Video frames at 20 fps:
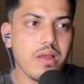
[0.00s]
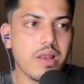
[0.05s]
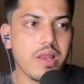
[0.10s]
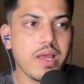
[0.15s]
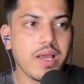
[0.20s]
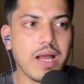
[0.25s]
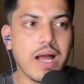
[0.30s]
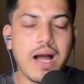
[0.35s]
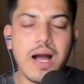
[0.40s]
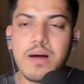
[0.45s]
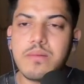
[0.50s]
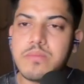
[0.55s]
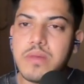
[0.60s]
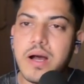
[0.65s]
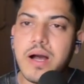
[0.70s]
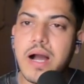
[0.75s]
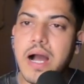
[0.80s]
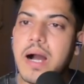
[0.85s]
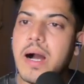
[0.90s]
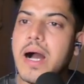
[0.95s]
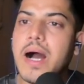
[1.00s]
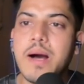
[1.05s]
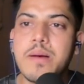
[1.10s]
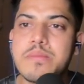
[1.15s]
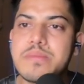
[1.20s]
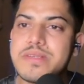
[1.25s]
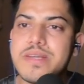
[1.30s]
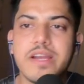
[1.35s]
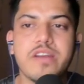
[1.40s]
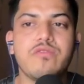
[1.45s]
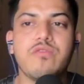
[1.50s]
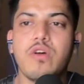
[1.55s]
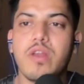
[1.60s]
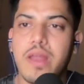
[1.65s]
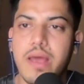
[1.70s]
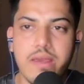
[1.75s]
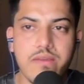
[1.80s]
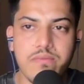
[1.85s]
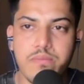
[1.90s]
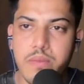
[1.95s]
Like, I'm set for
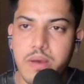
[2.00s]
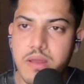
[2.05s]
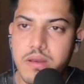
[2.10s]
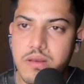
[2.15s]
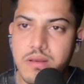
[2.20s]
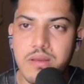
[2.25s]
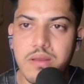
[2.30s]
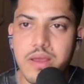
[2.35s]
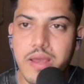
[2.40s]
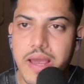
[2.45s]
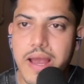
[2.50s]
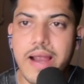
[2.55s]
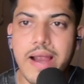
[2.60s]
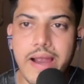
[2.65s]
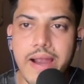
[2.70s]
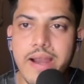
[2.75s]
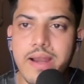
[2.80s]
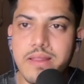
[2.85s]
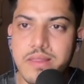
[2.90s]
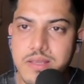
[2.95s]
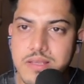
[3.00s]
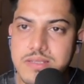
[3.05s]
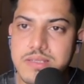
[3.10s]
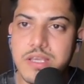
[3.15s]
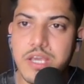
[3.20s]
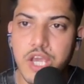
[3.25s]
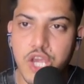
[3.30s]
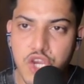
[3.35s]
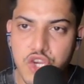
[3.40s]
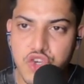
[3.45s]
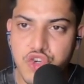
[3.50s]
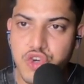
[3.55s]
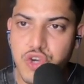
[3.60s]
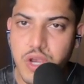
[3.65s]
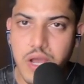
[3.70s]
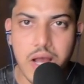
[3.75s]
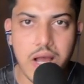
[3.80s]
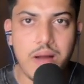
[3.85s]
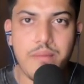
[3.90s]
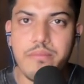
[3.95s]
life, man. At this
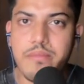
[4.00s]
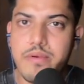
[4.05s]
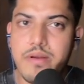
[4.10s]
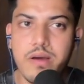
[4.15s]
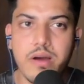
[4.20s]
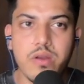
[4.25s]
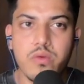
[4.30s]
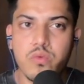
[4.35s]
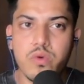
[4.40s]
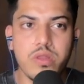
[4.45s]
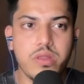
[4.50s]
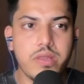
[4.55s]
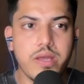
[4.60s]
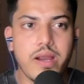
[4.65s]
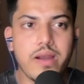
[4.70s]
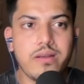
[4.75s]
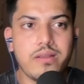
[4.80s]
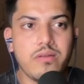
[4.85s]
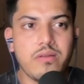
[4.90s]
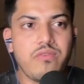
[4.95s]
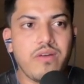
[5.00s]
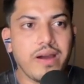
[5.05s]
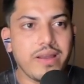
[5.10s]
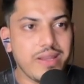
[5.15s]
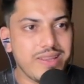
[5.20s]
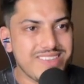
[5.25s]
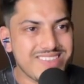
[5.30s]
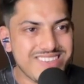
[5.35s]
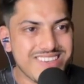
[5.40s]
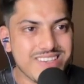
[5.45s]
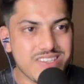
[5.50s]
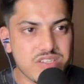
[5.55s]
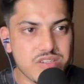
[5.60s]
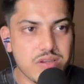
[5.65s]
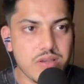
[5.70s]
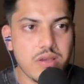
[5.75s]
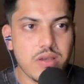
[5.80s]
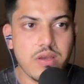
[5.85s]
age, I'm done with that, the finances.